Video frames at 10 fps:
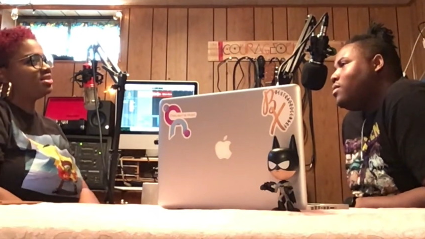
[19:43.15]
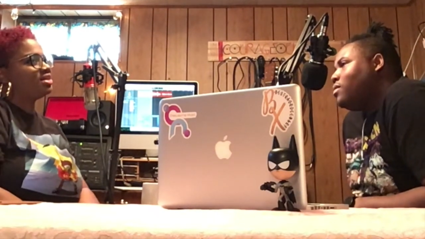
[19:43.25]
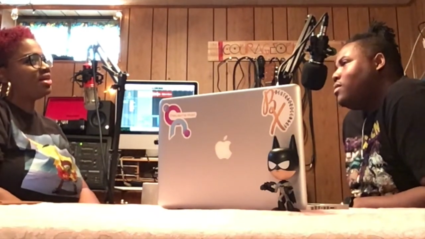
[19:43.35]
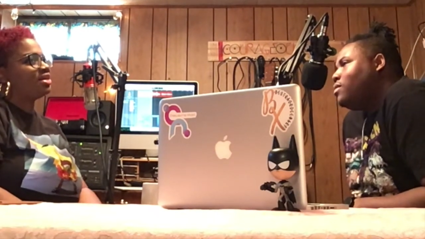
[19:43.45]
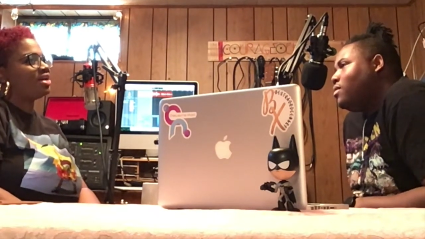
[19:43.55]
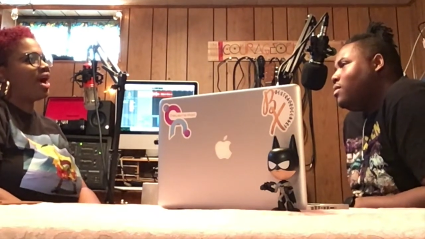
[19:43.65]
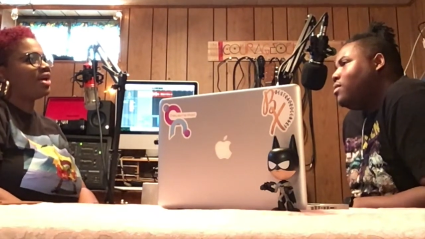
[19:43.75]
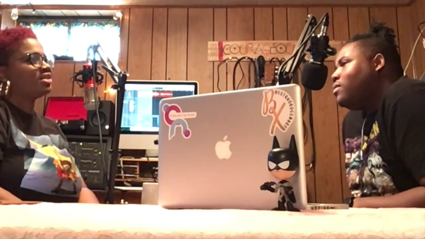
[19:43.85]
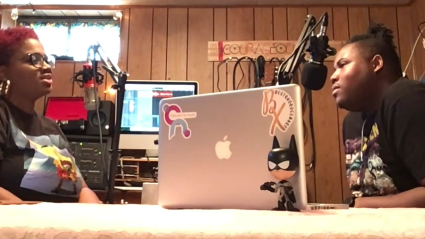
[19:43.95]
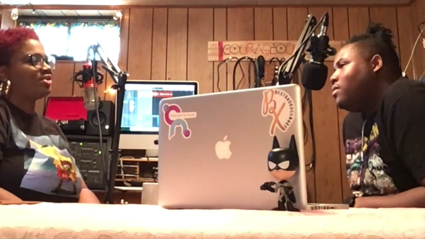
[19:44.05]
Speaker 1: it
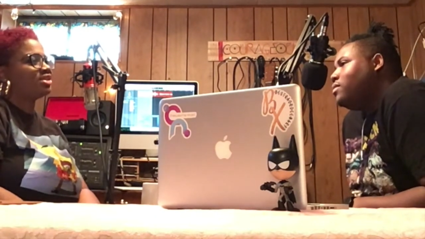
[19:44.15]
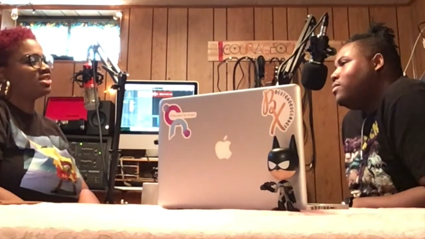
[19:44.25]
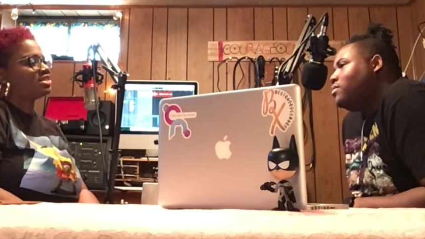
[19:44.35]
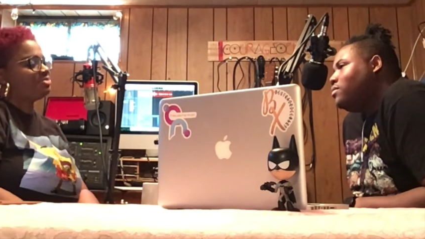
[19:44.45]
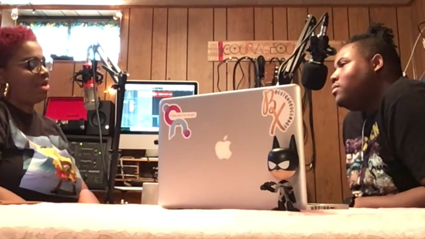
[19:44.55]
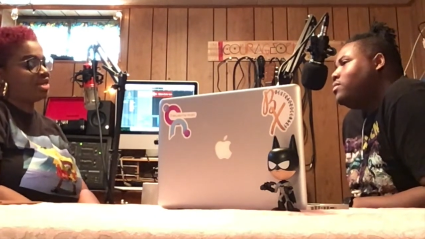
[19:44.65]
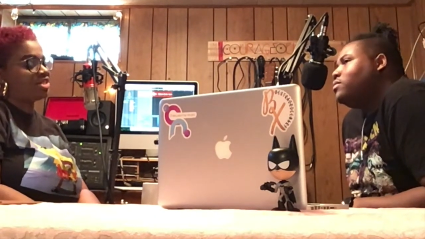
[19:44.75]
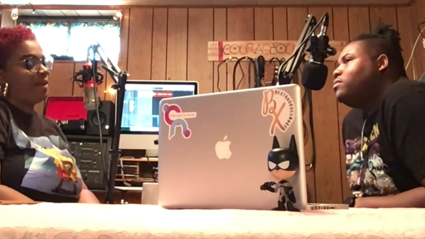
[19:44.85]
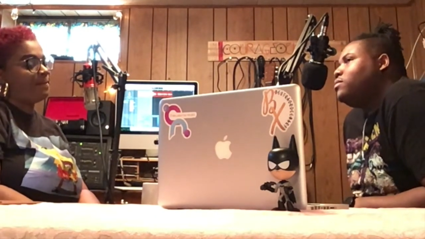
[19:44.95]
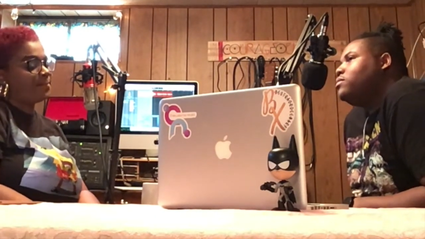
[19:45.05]
heightens our
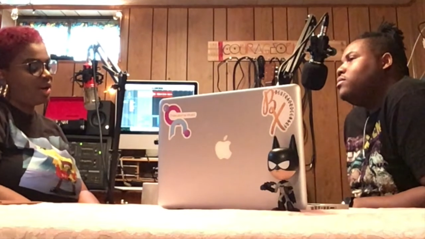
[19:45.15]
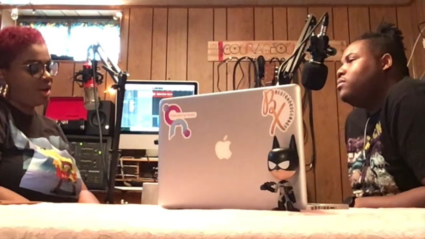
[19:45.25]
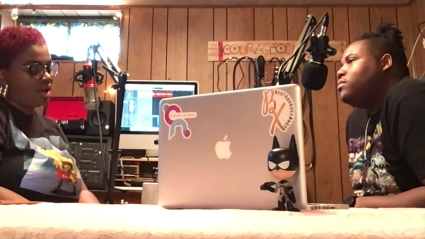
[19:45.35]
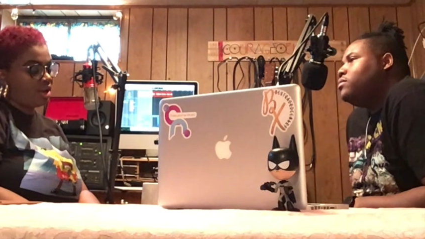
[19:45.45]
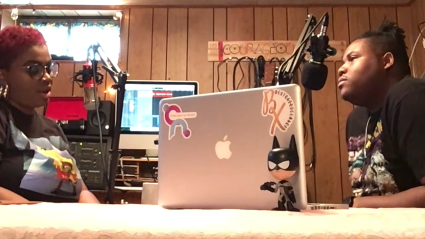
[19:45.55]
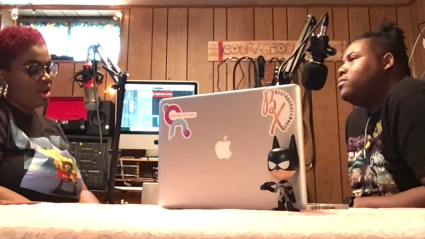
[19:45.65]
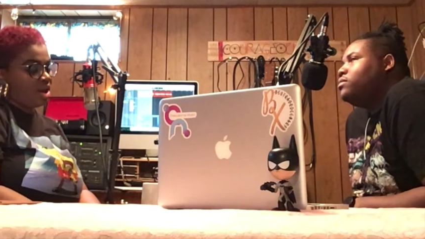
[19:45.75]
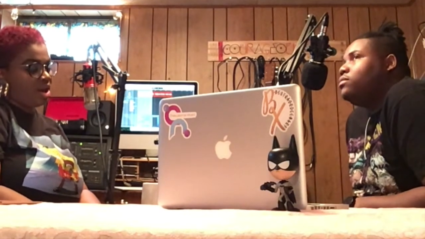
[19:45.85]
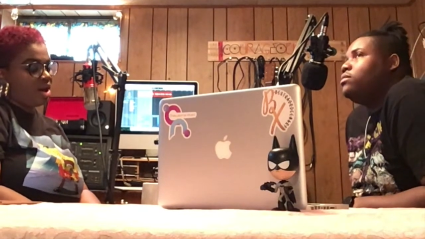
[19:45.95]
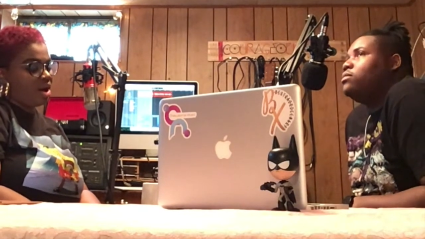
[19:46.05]
anticipation, but
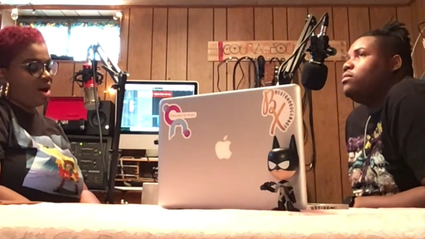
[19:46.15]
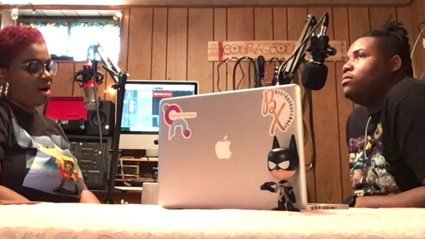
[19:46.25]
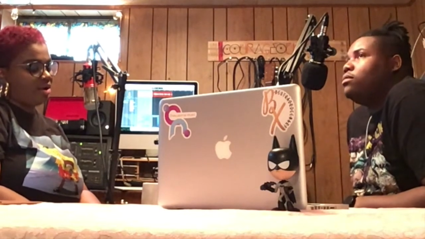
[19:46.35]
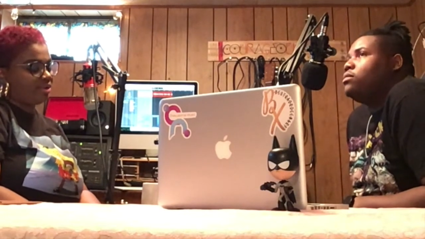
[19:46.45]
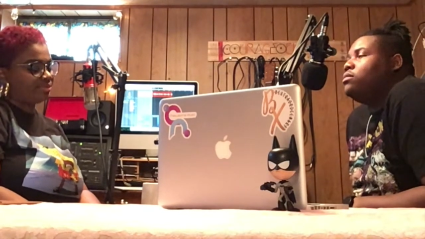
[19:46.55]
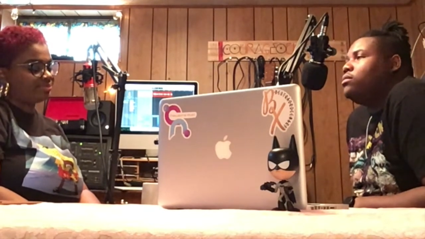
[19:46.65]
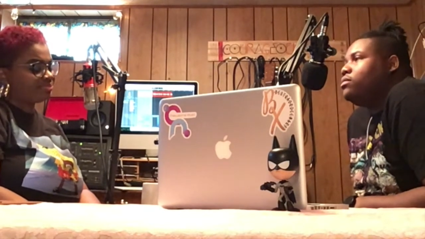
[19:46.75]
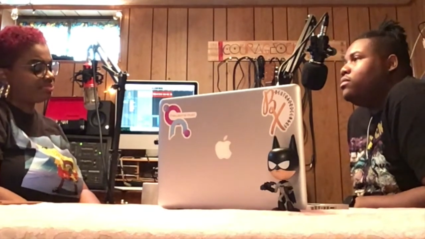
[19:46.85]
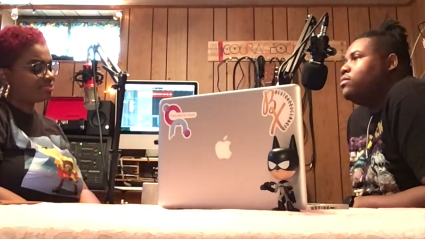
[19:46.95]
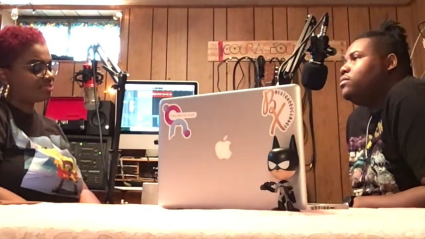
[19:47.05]
um,
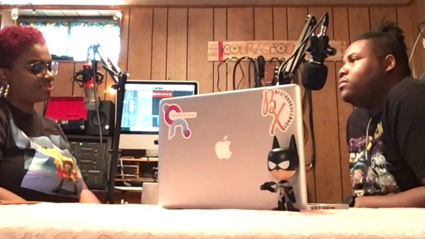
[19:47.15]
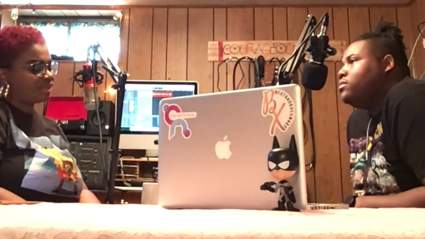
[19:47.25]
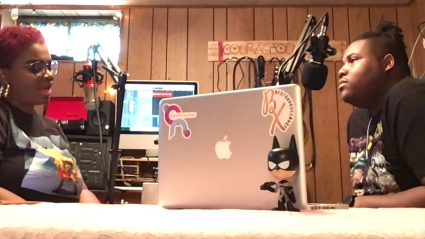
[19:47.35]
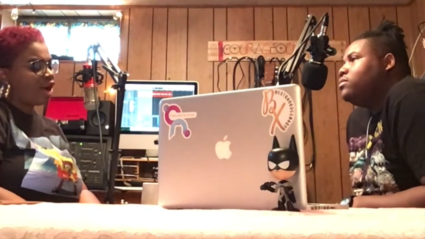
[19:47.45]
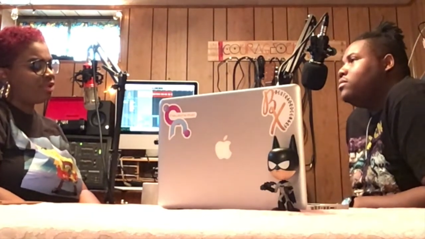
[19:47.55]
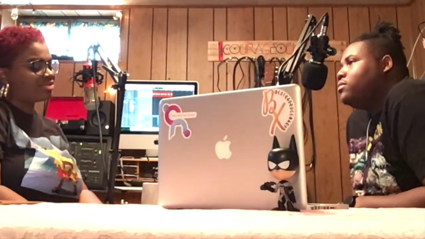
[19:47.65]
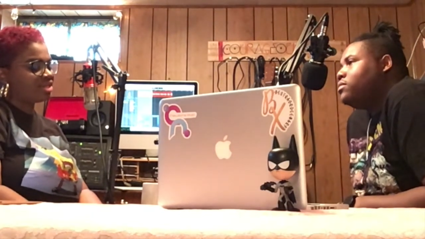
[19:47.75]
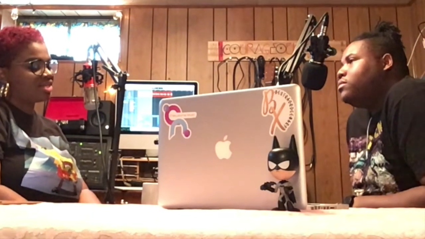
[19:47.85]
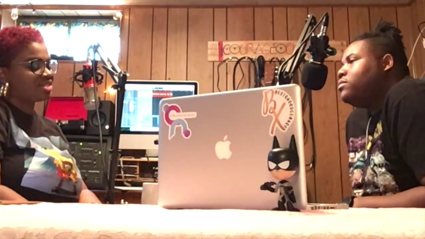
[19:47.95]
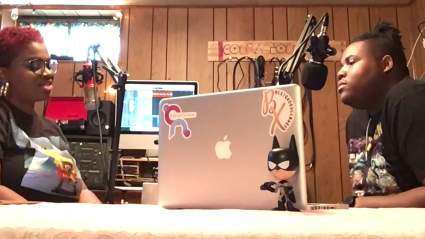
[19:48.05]
it helps
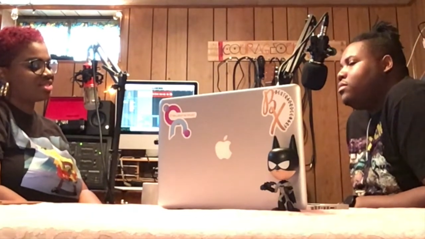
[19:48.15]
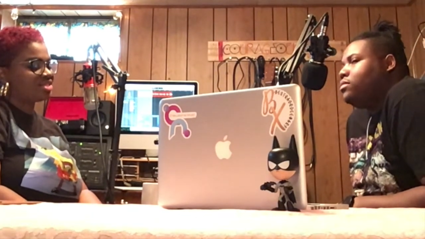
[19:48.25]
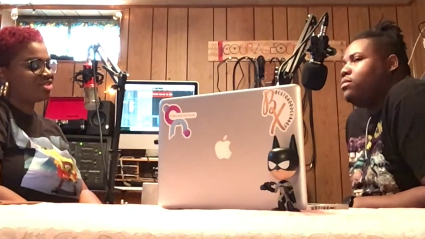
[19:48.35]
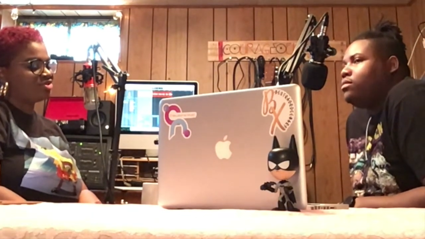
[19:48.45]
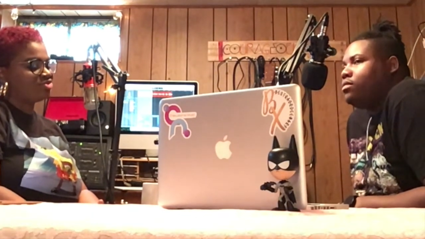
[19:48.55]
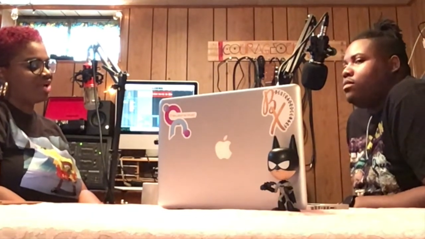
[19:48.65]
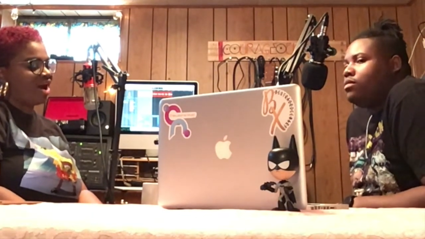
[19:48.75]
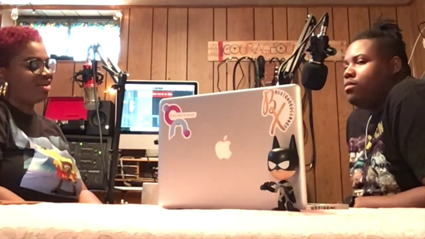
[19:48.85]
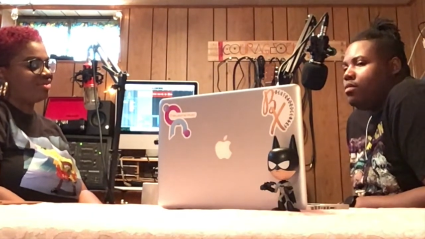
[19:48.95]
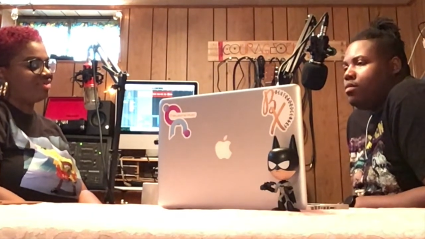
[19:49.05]
us to
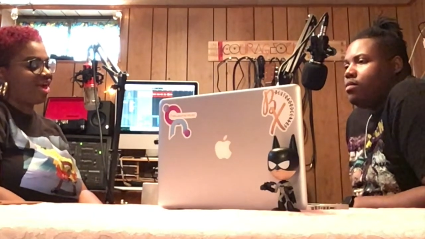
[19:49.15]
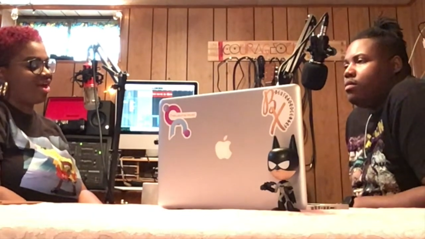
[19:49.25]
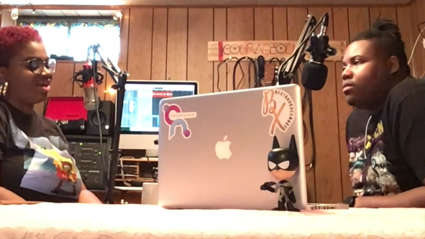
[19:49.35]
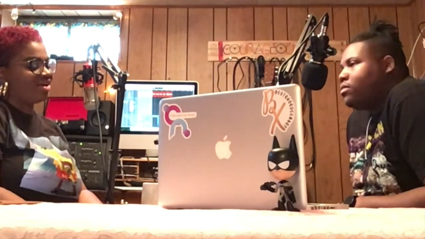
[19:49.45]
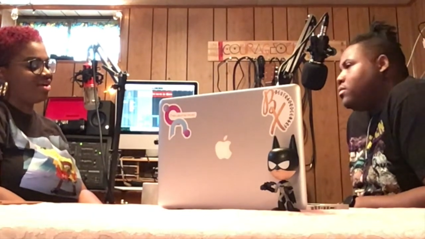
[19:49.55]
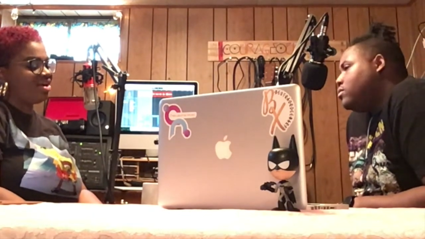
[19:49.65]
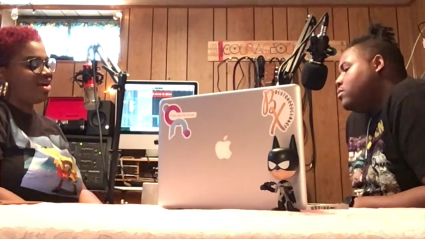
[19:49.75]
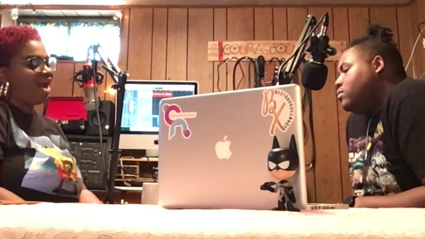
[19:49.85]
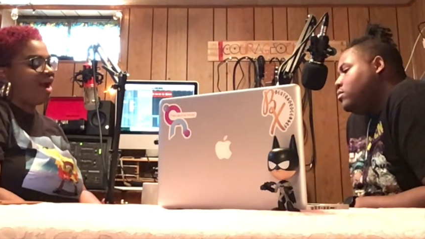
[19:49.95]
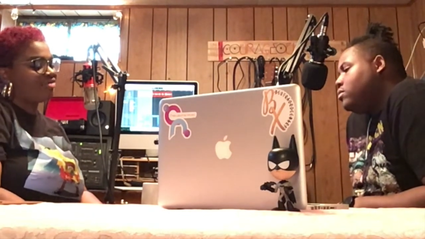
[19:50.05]
kind of like
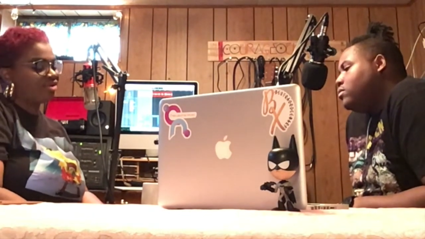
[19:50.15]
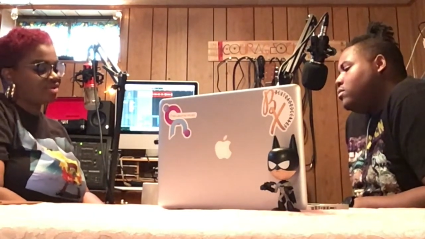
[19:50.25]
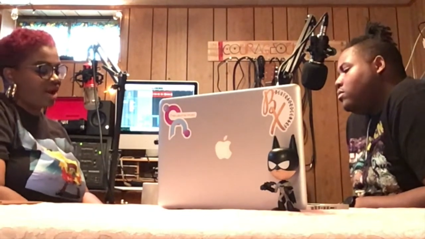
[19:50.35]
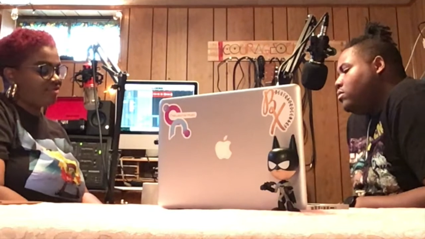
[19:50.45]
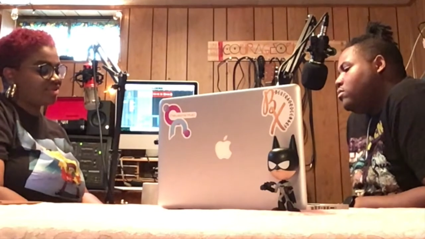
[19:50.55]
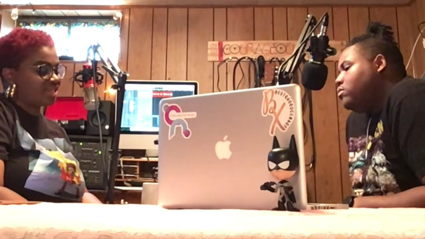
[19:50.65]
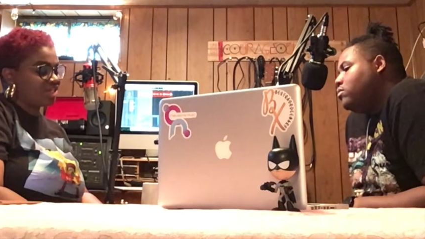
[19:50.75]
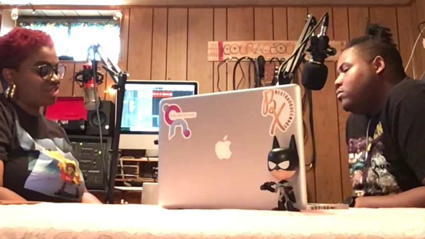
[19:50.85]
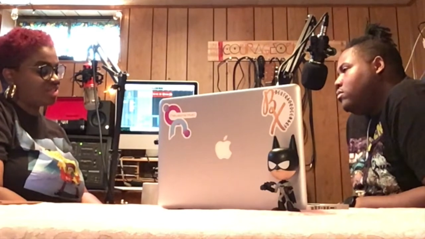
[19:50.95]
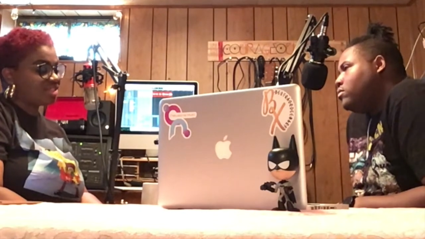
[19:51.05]
have those
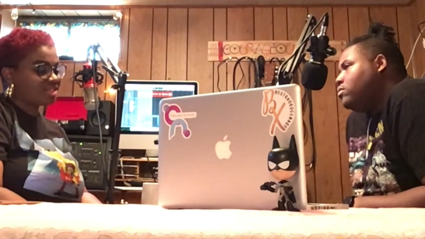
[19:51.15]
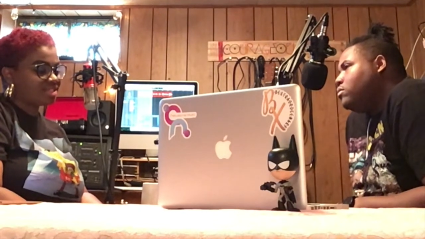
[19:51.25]
conversations